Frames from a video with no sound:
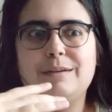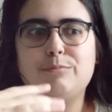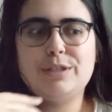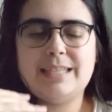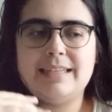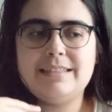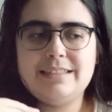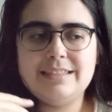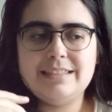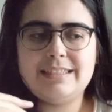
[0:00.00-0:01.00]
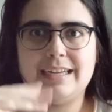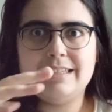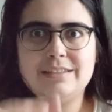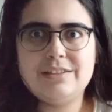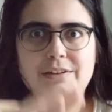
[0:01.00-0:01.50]
percentages
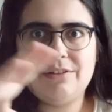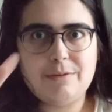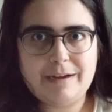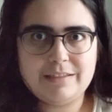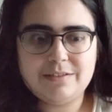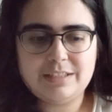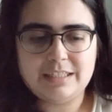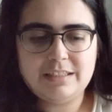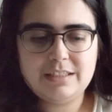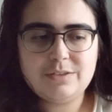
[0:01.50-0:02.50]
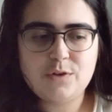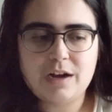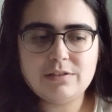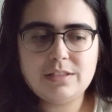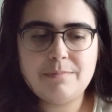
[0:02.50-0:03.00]
and total amounts of stitches
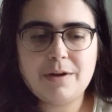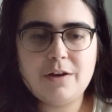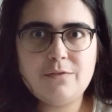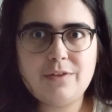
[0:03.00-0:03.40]
throughout the month.